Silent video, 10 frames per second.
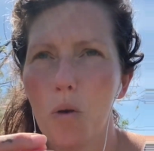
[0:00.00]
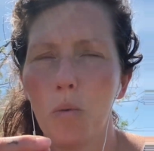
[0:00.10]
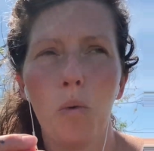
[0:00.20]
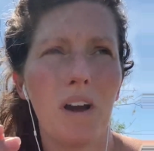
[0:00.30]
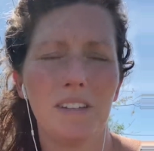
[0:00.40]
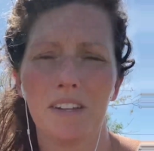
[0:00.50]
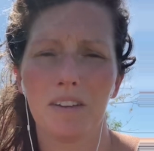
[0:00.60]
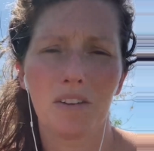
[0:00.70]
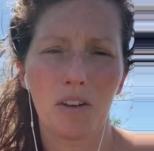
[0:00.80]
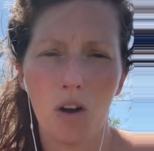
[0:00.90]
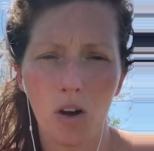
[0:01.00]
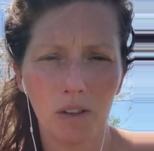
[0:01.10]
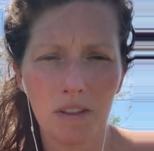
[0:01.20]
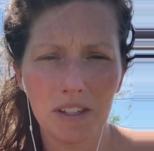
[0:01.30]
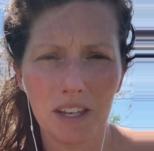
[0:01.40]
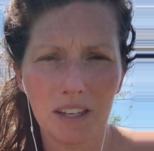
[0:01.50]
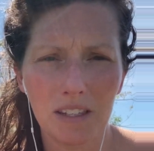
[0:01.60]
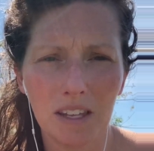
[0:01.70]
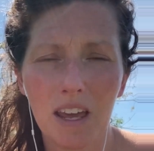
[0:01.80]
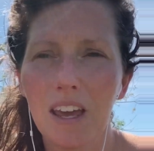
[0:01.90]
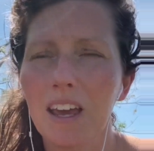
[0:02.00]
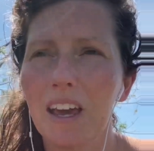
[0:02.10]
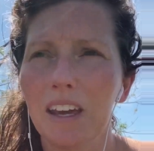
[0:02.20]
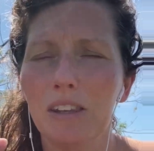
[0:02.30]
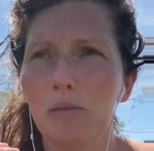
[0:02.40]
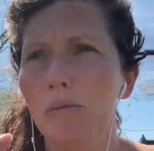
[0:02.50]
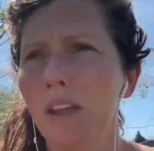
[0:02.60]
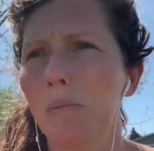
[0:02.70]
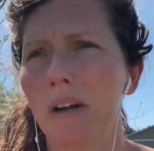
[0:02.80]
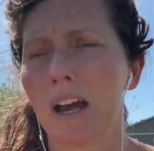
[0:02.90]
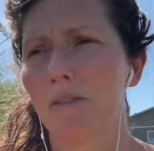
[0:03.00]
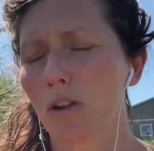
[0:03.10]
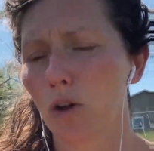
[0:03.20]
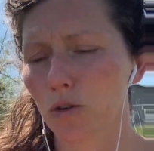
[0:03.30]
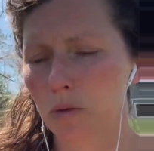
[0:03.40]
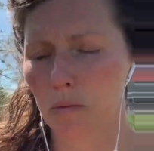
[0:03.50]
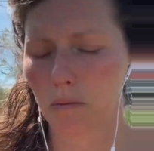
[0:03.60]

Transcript: what all of this is, and they might have close